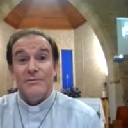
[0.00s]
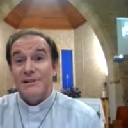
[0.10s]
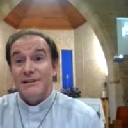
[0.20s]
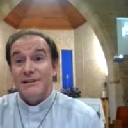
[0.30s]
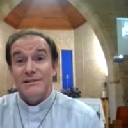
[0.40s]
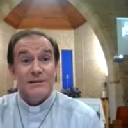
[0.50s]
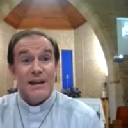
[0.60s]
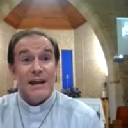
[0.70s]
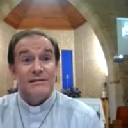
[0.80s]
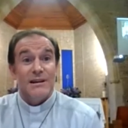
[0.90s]
of Jesus
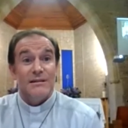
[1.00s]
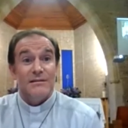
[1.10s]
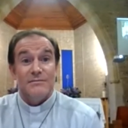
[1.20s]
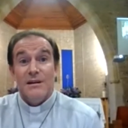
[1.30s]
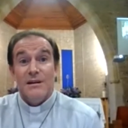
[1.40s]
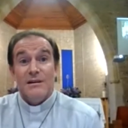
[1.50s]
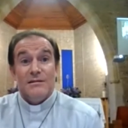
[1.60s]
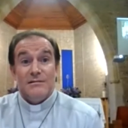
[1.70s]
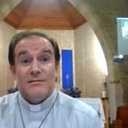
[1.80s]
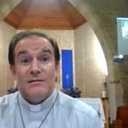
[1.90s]
to actually, um,
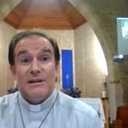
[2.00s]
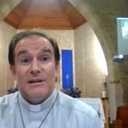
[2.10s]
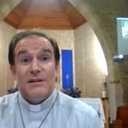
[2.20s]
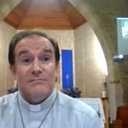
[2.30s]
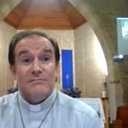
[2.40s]
how would you say,